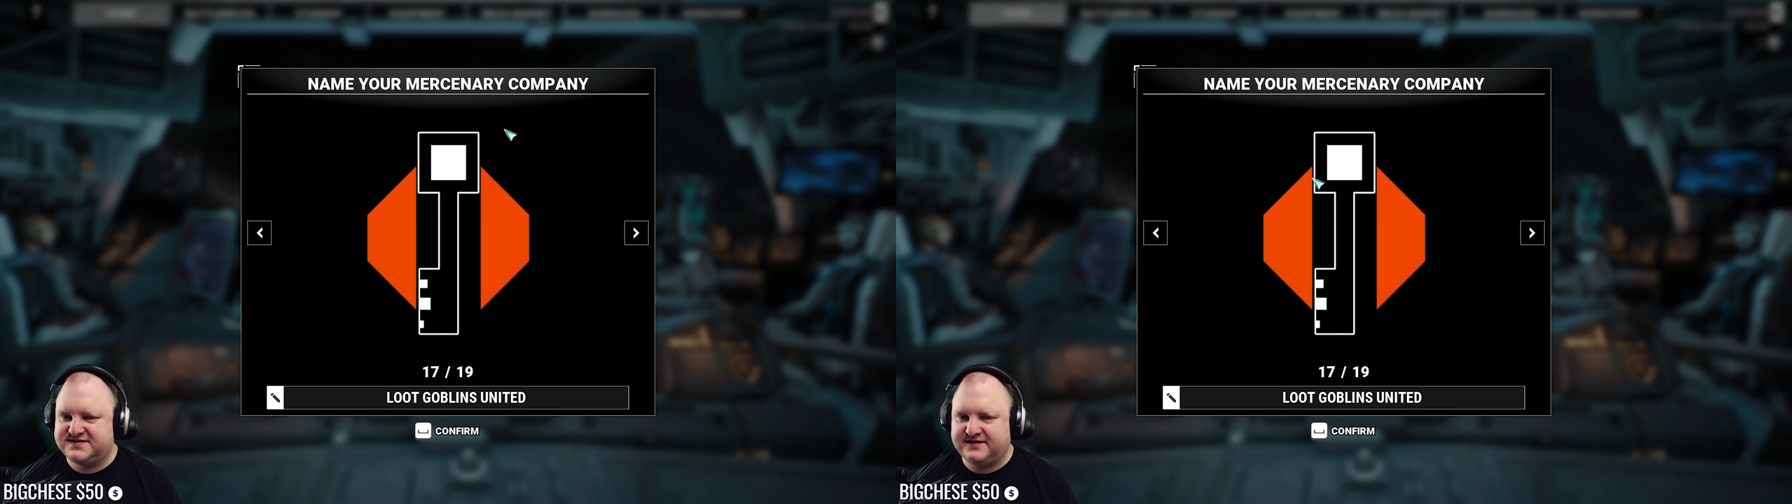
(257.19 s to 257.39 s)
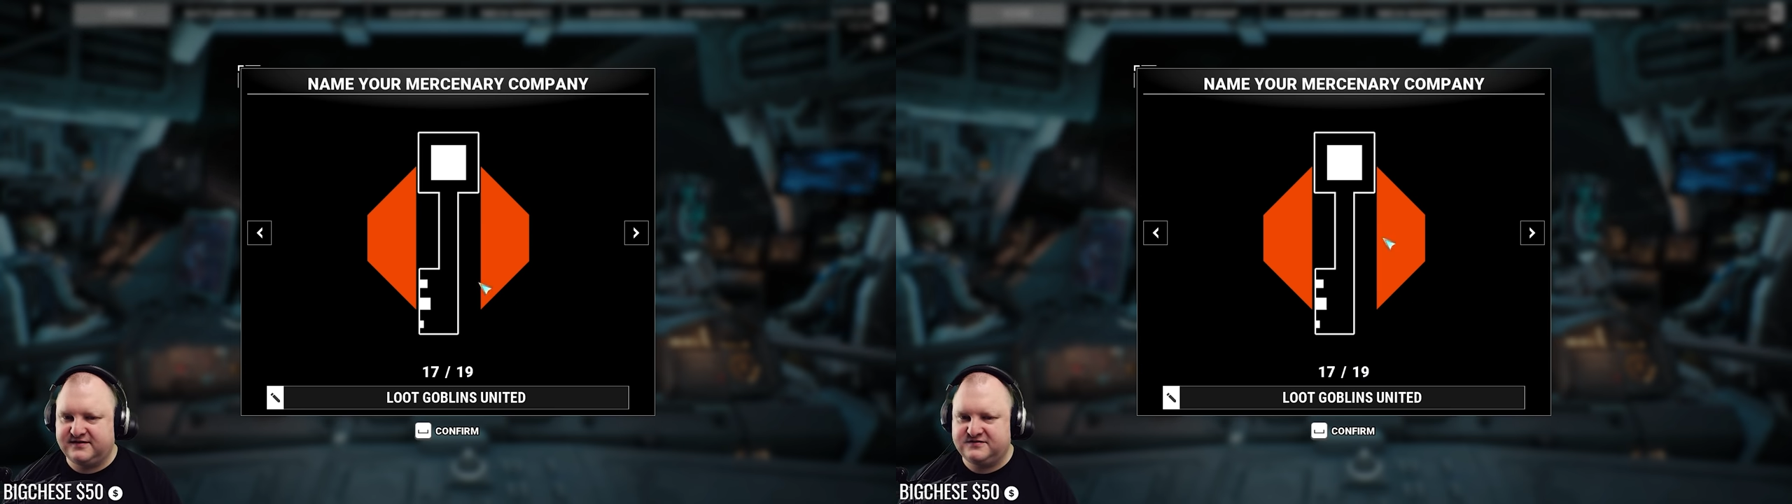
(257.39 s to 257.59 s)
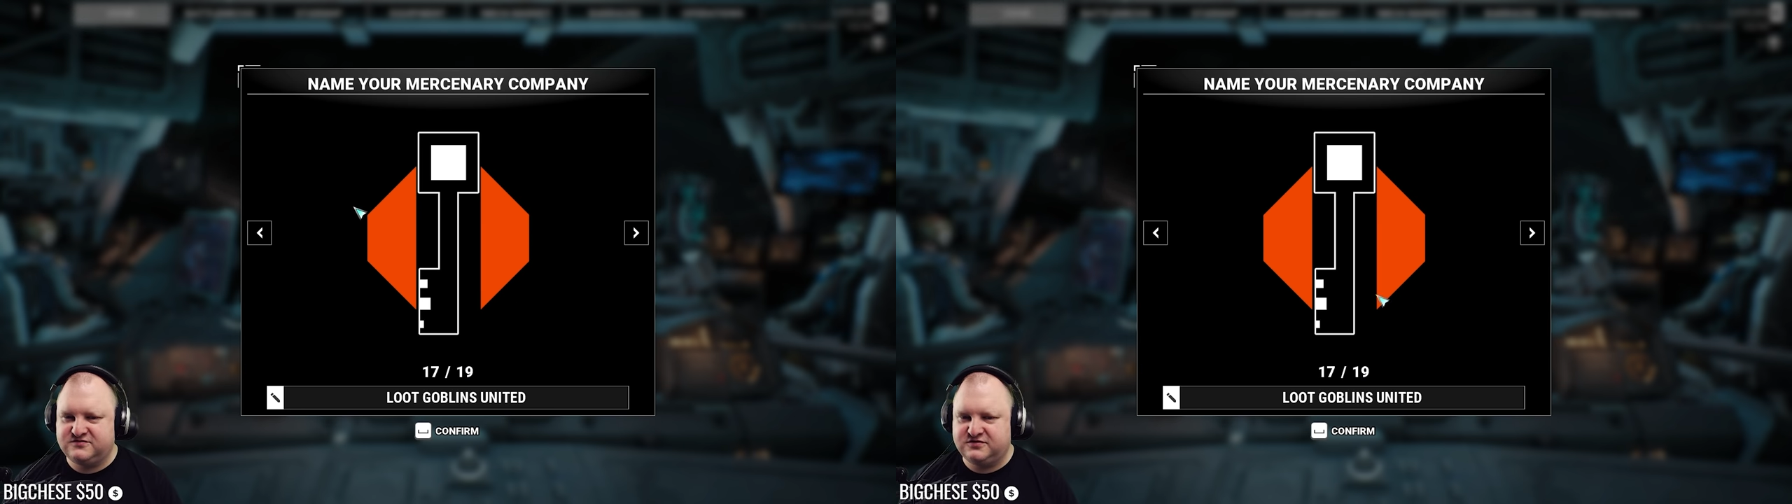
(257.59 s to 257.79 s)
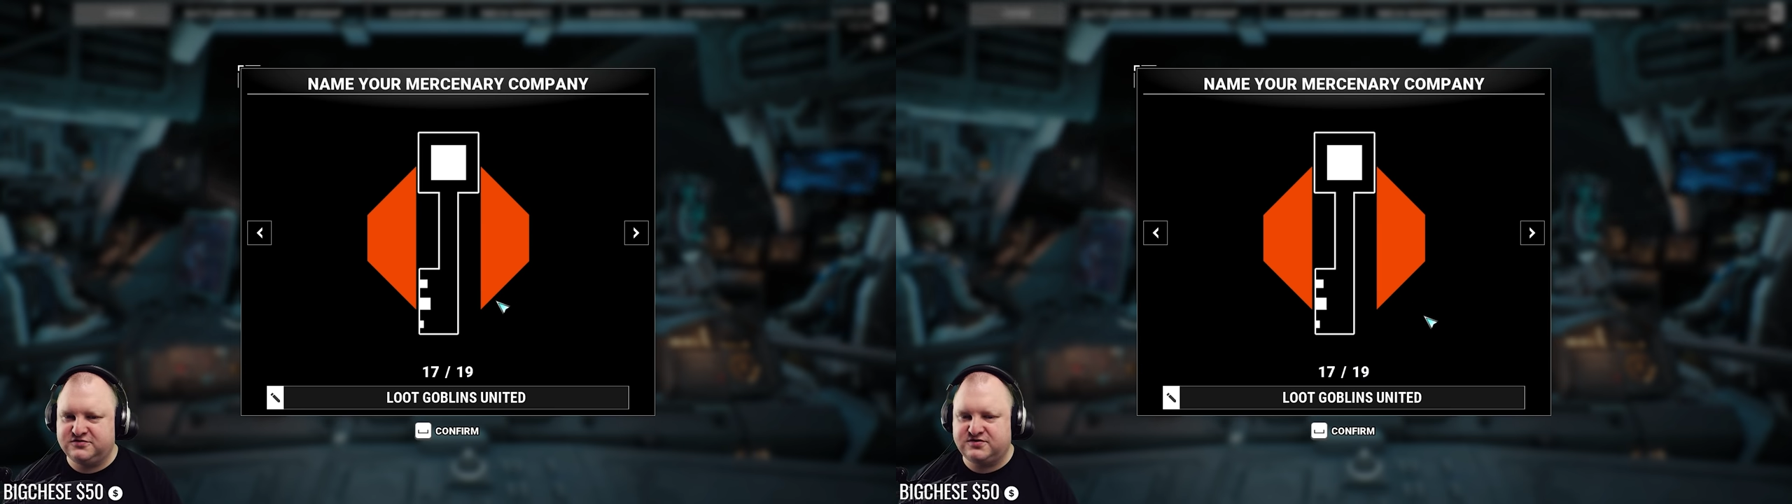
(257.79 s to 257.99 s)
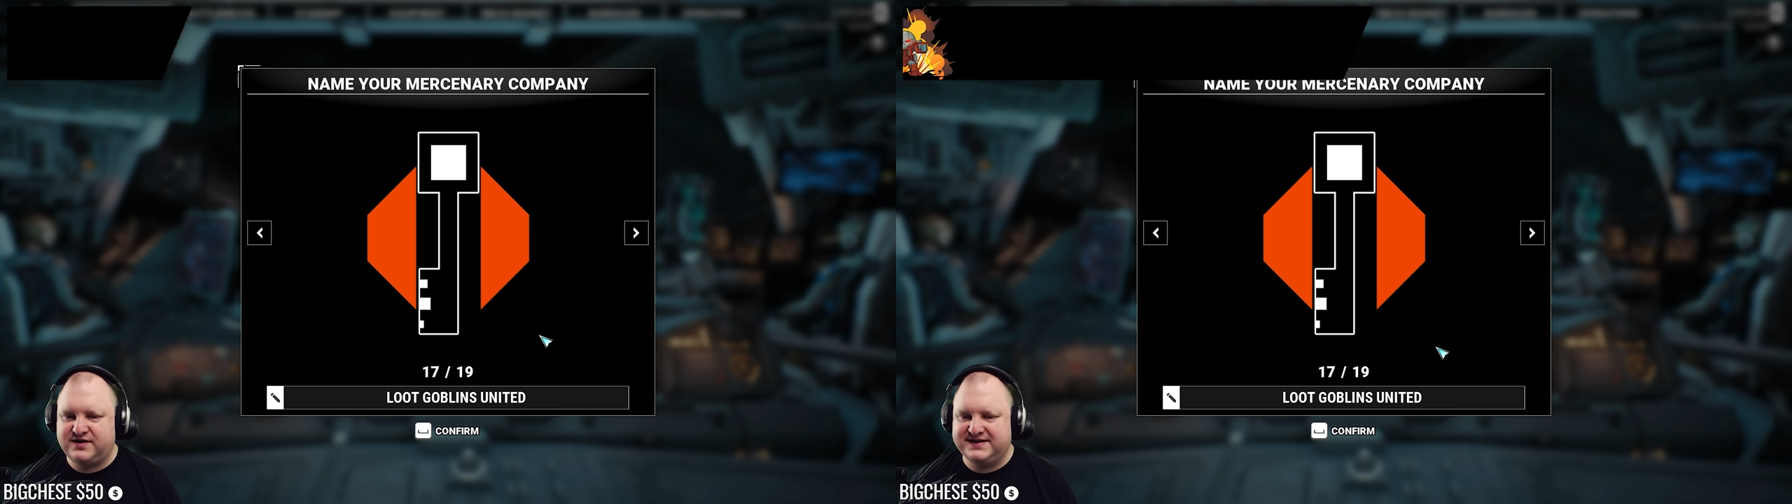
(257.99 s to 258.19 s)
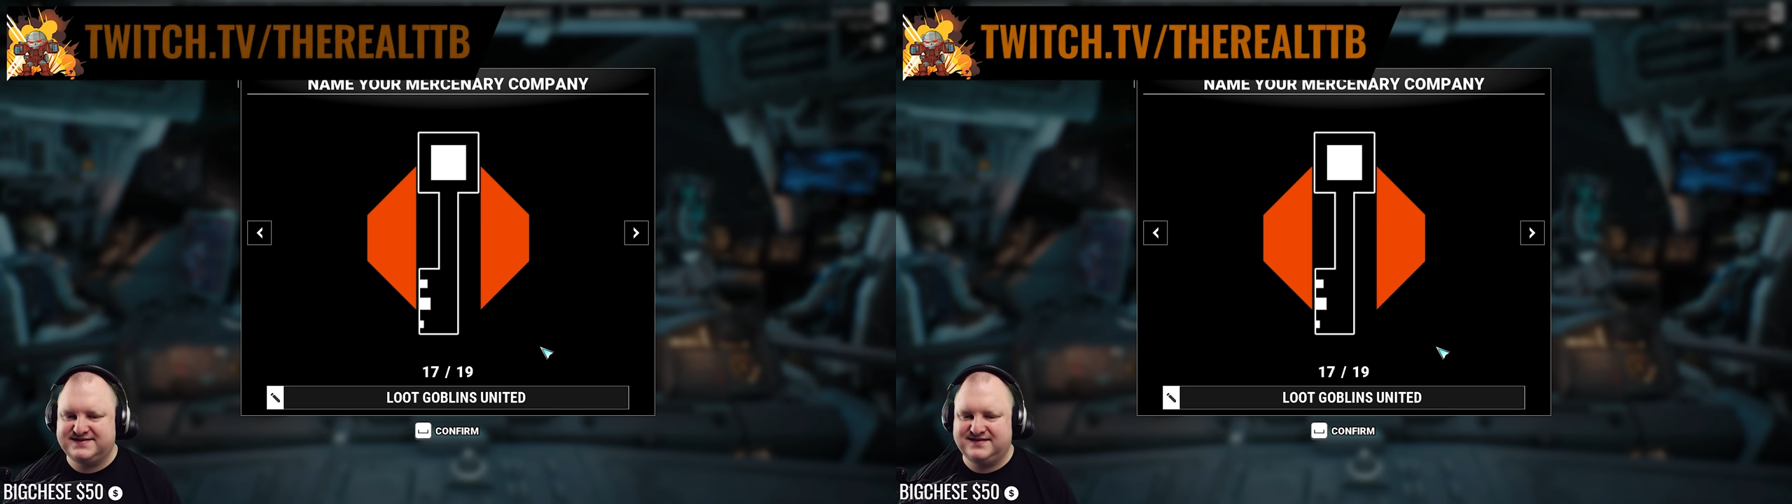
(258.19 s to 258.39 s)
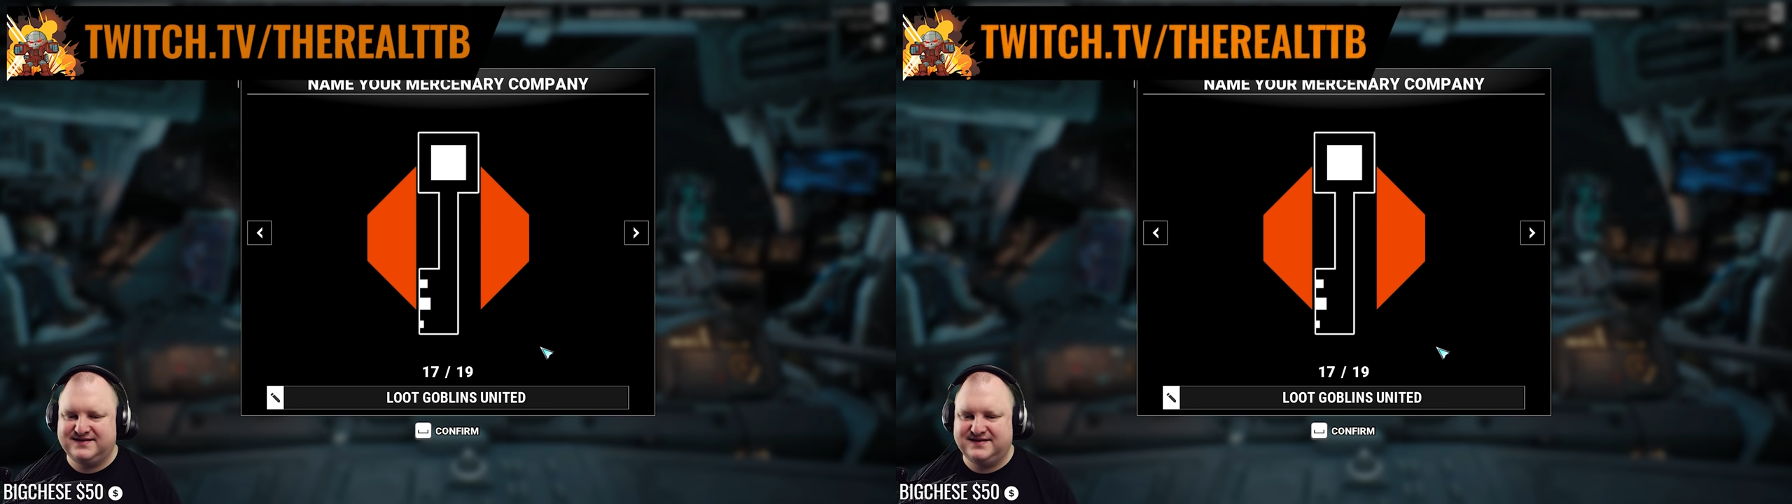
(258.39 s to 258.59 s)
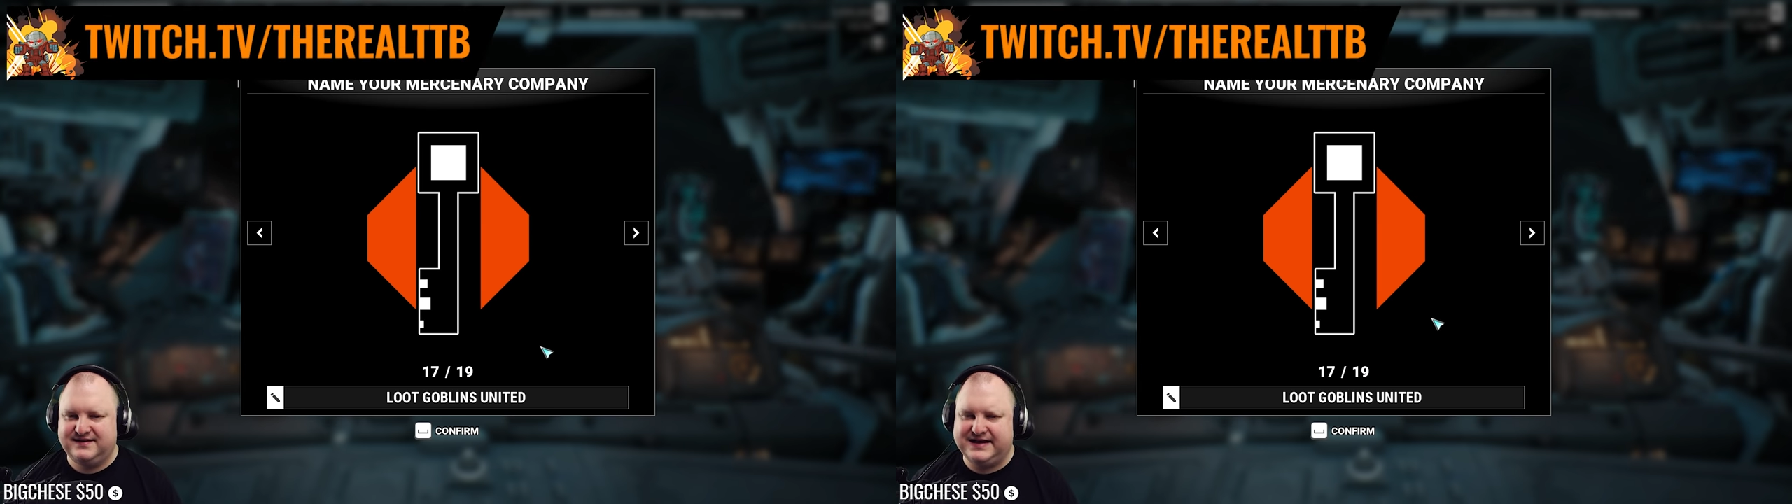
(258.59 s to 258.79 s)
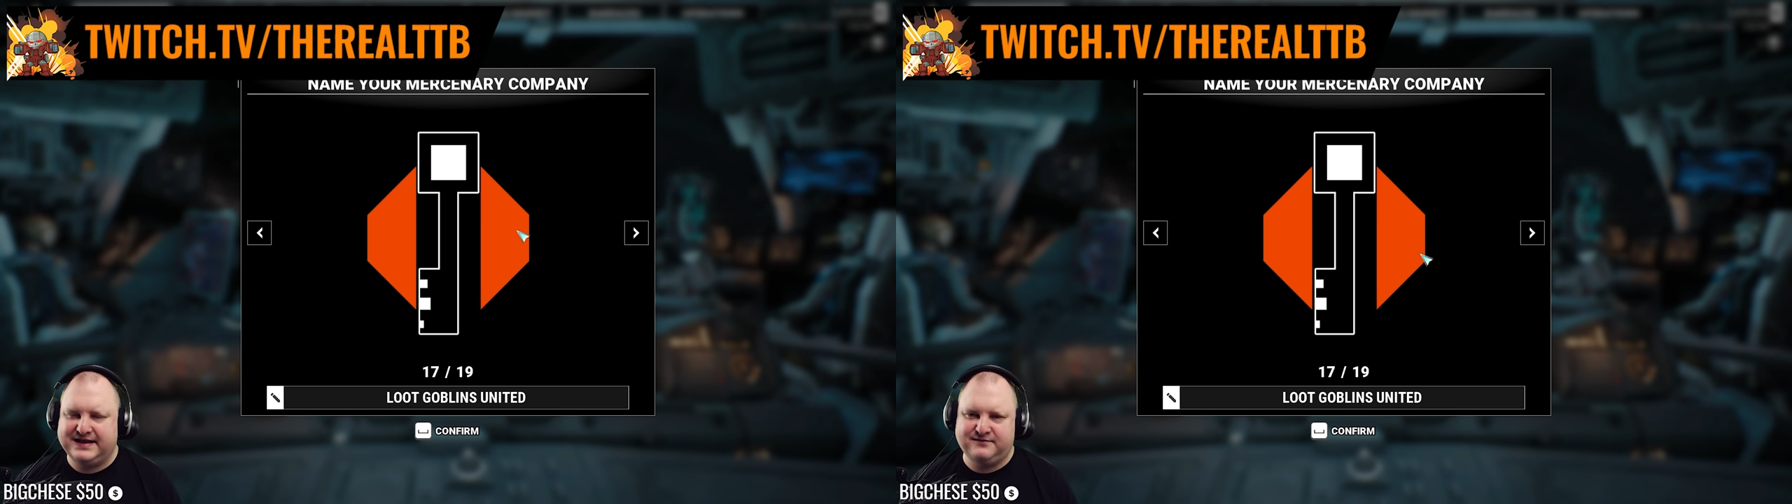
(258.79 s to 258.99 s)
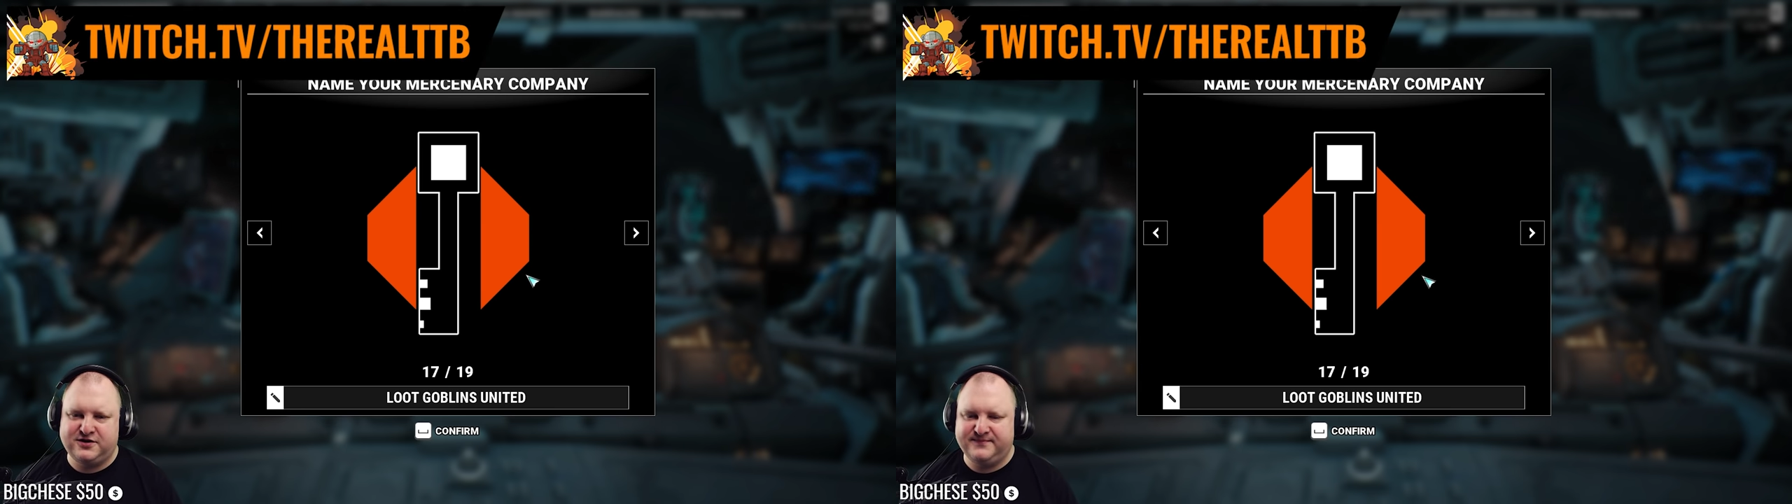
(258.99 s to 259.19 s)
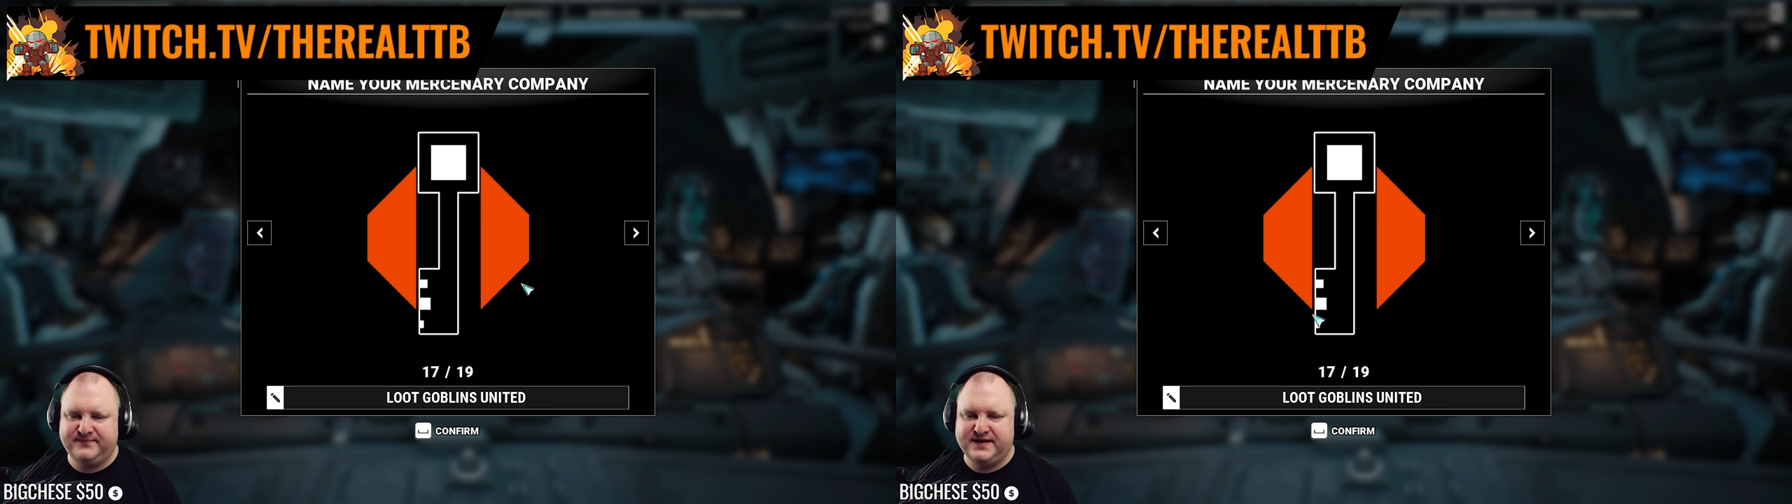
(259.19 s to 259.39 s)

to the loot crates. That'll work.